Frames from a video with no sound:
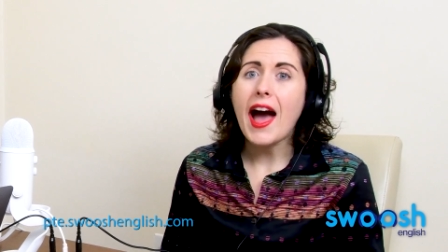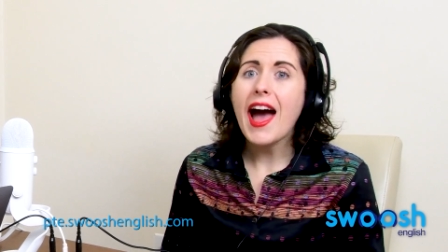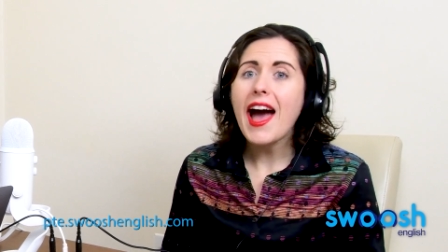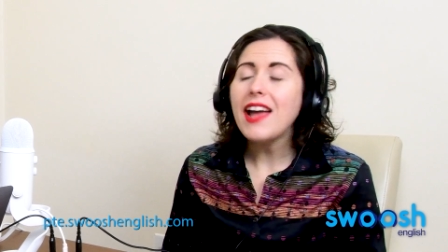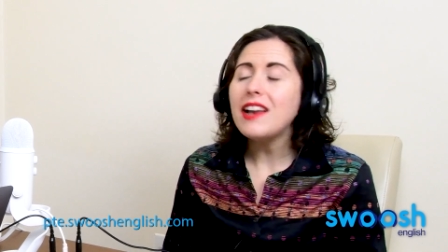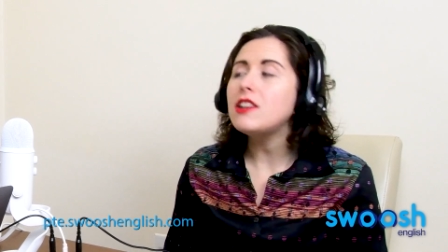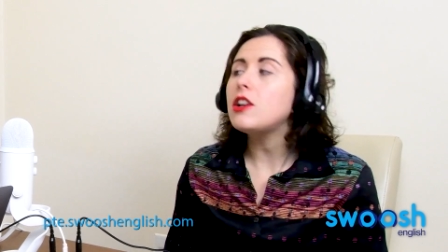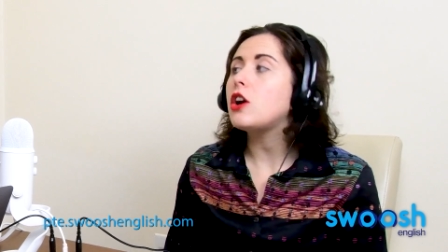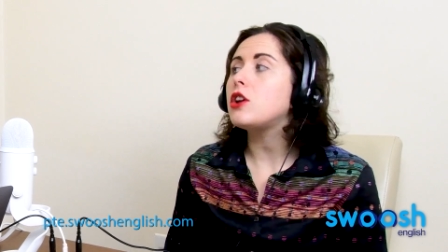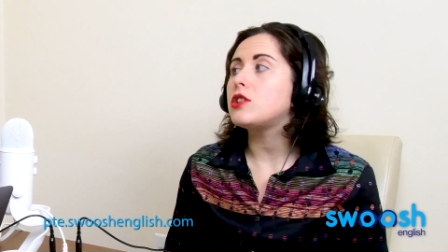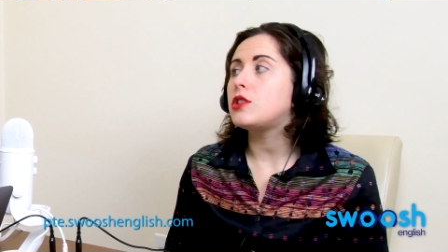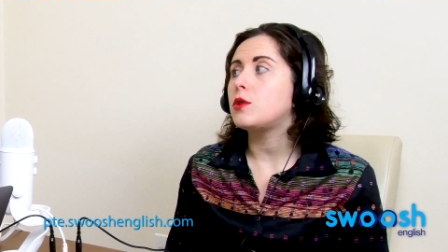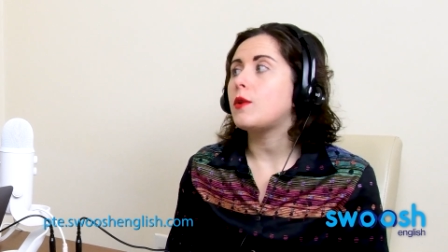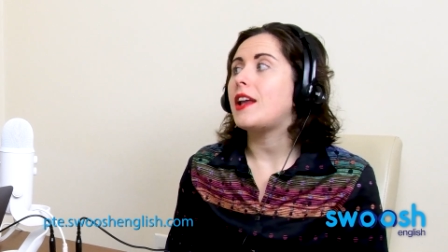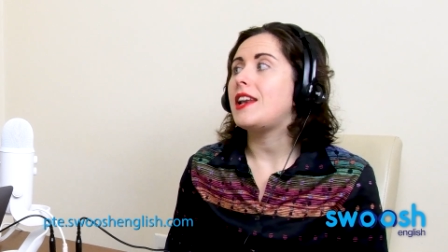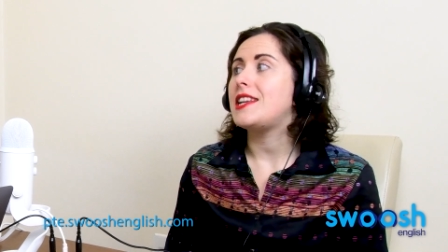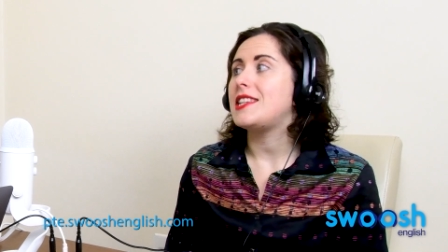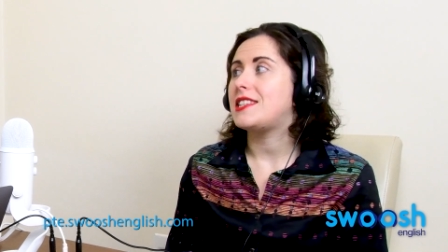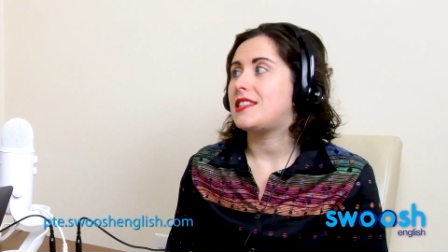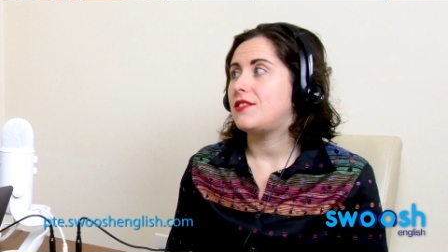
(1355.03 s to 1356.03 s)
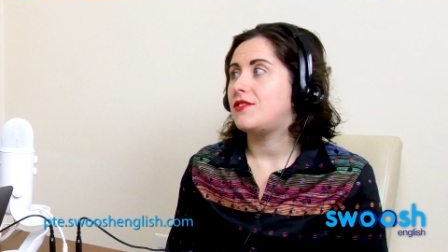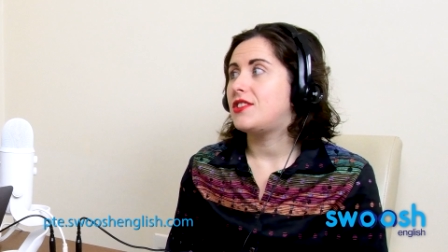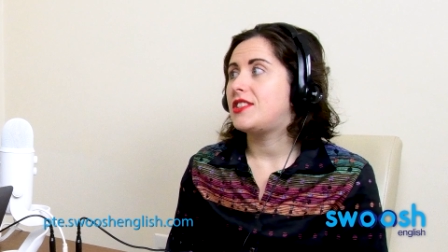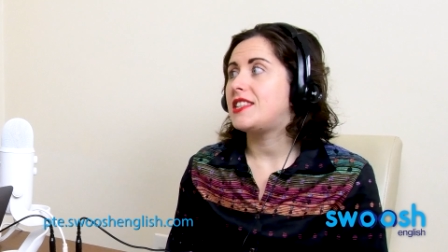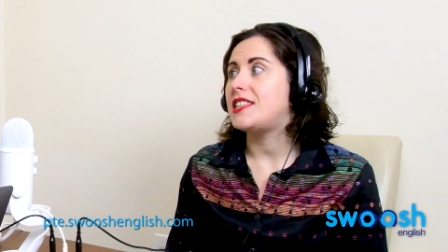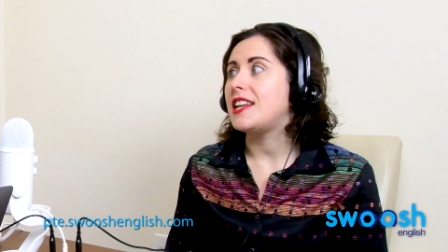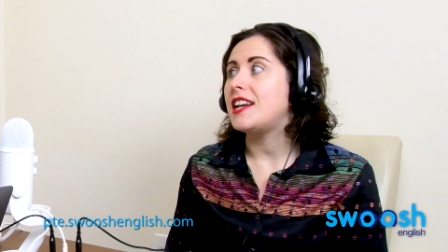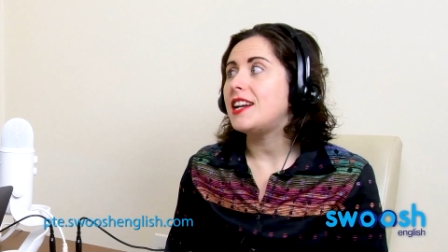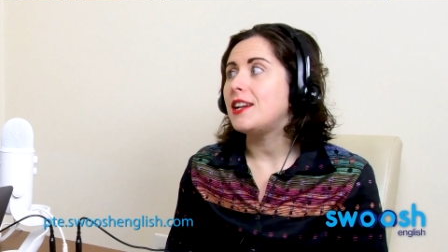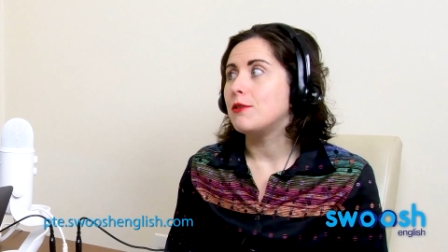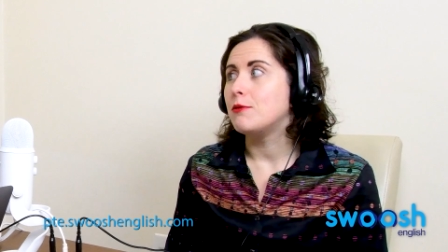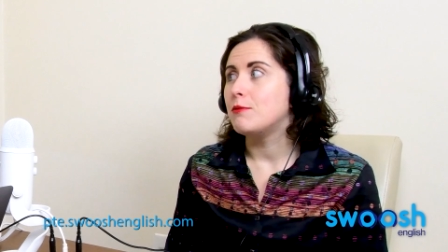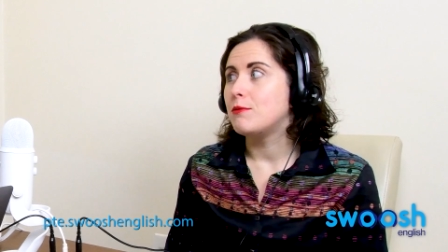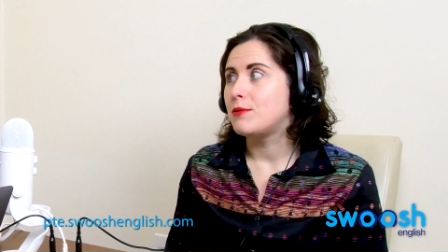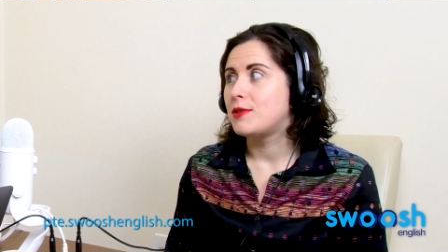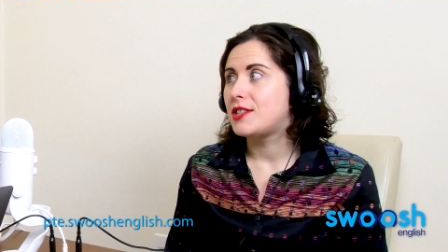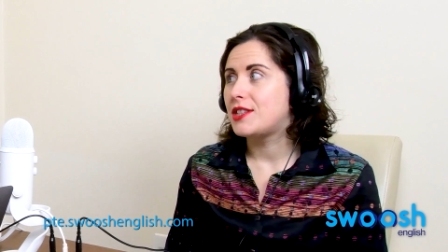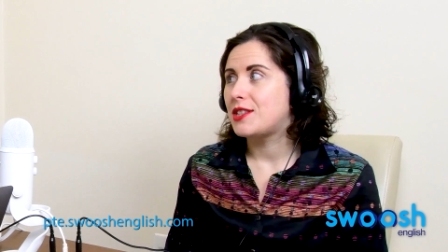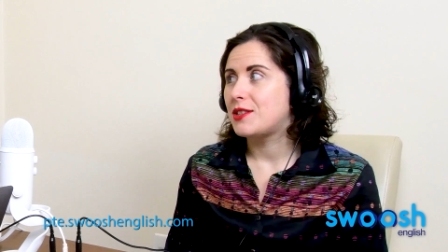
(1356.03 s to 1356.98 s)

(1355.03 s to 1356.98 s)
and also a list of synonyms.